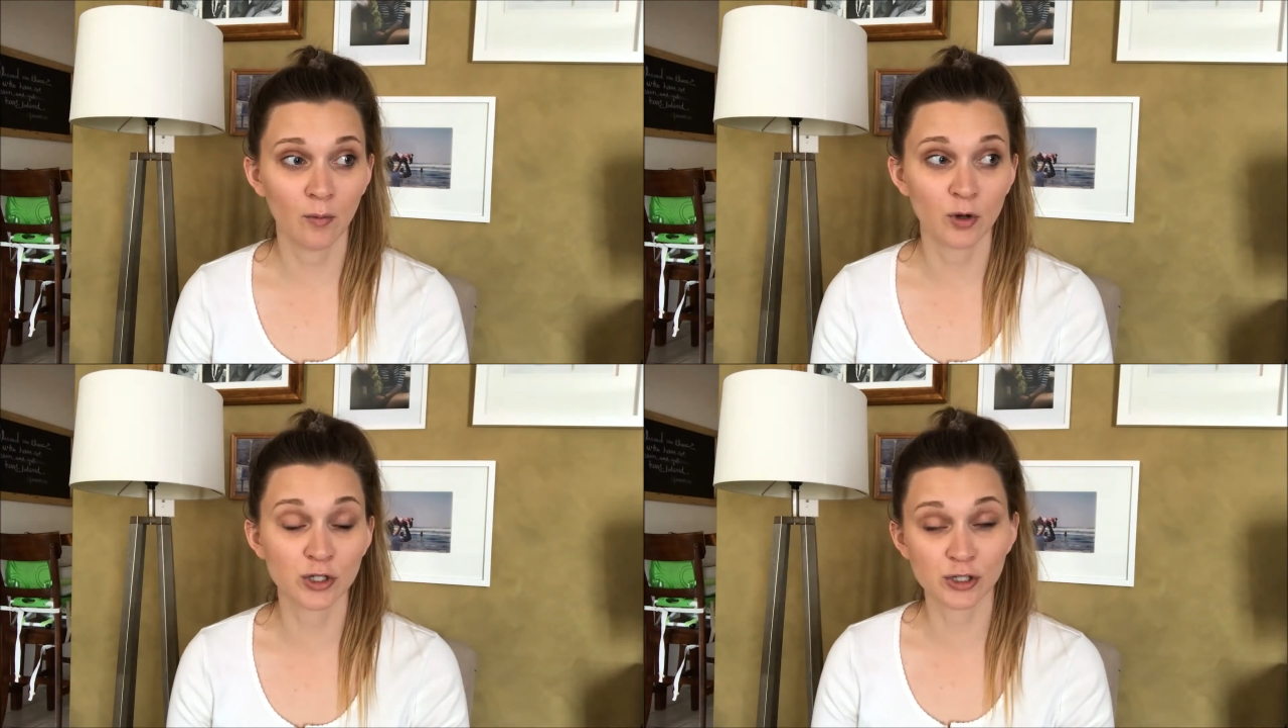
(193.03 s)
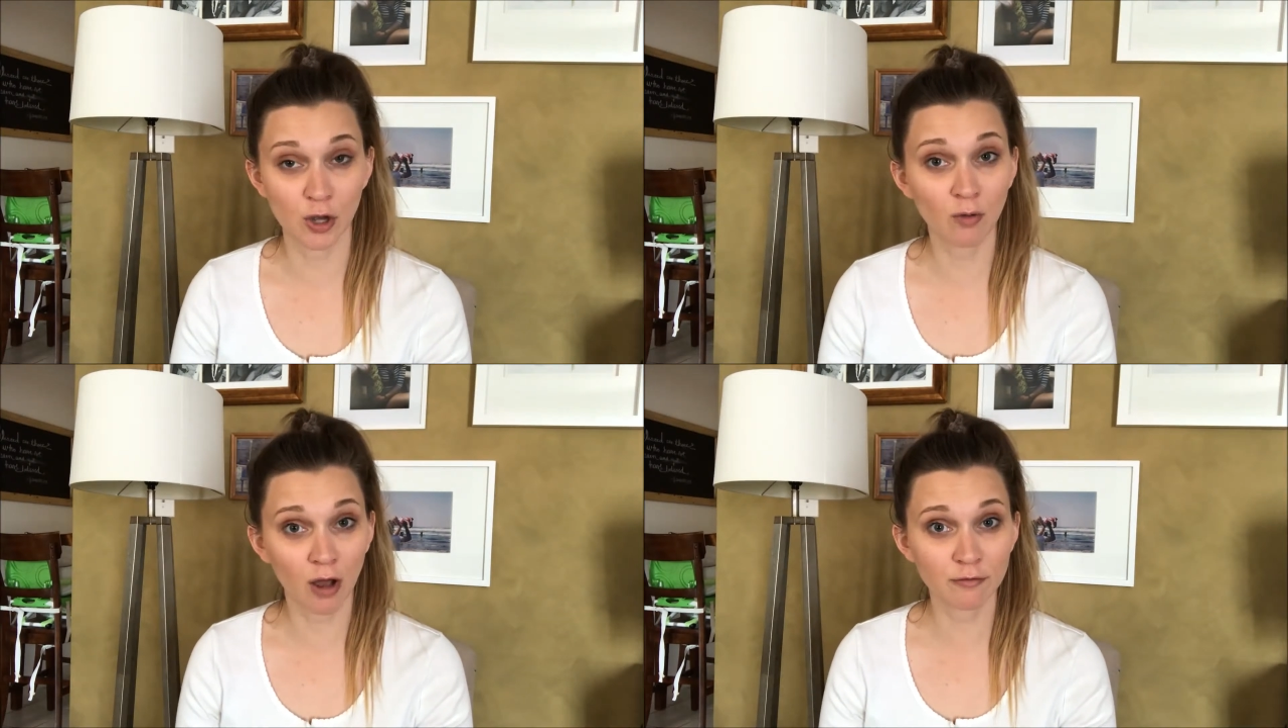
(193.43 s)
we're
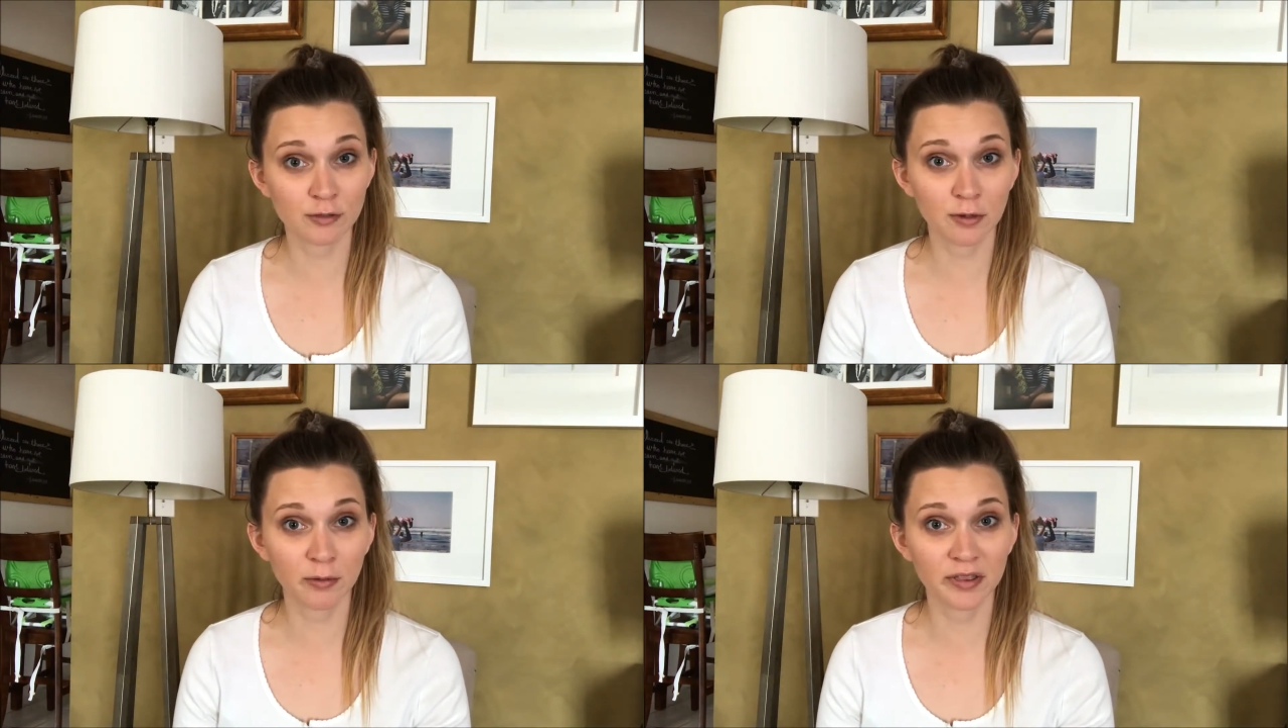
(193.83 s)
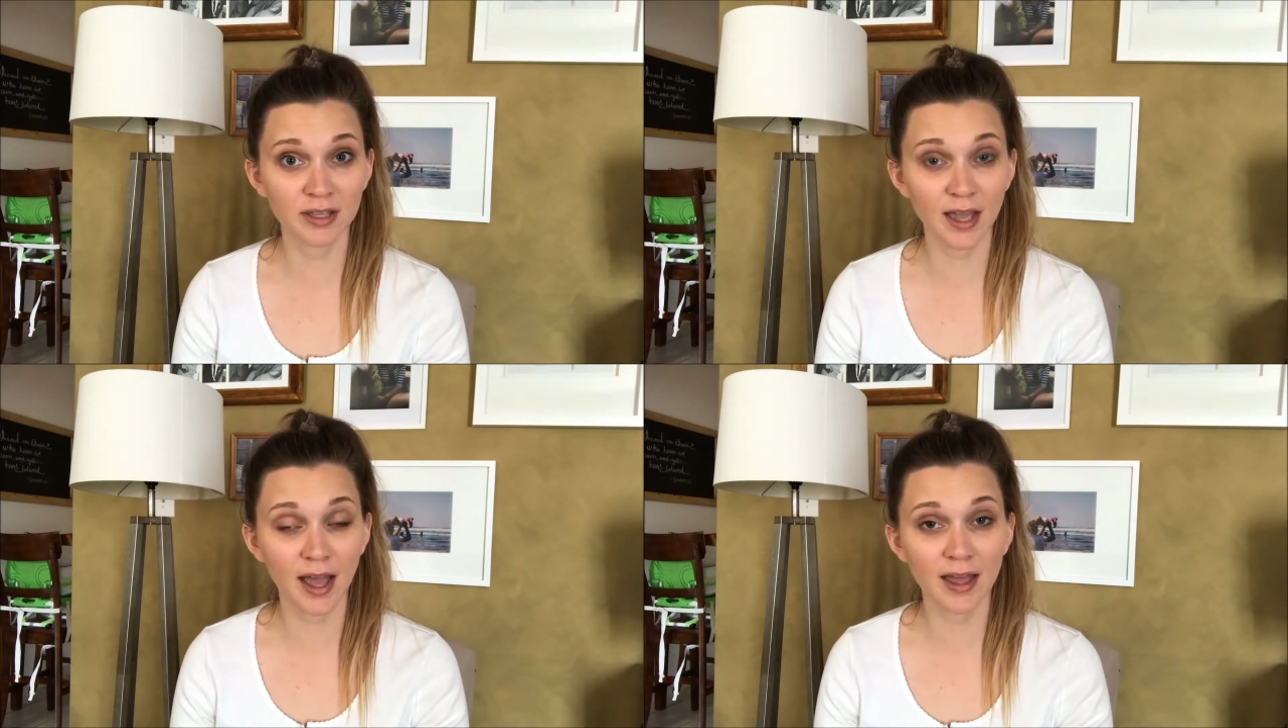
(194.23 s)
so comfortable with
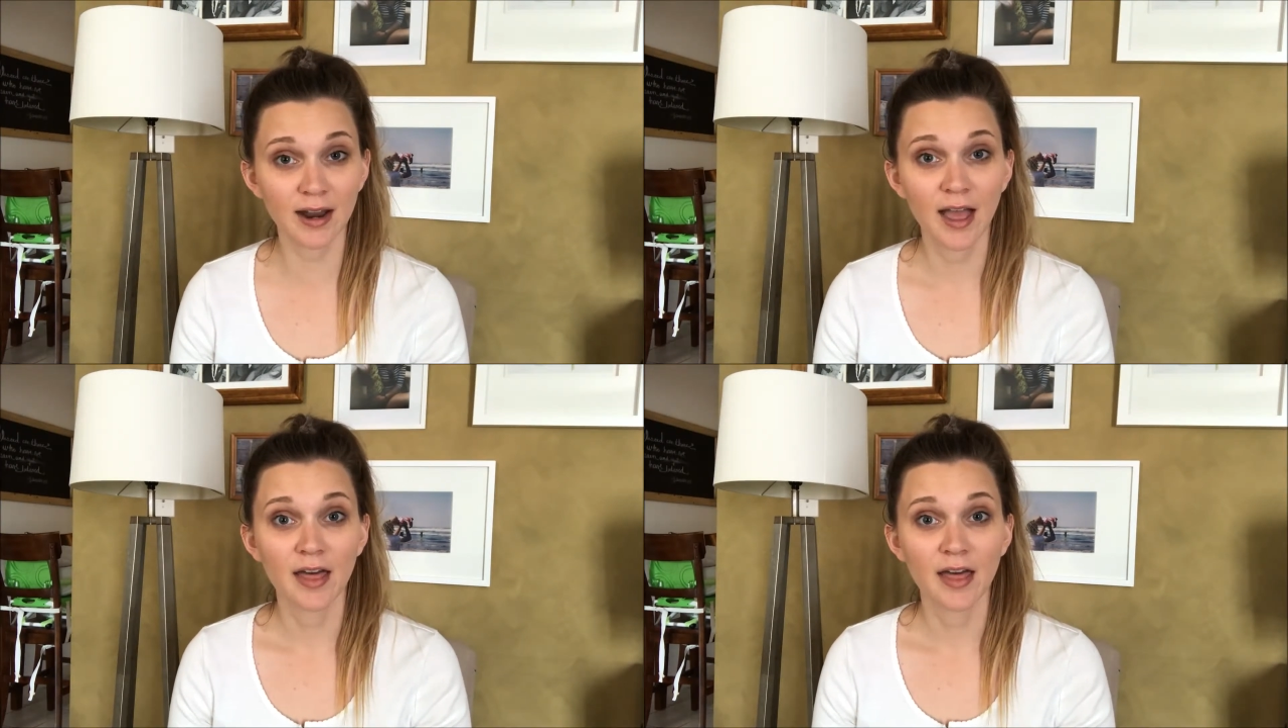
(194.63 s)
it yet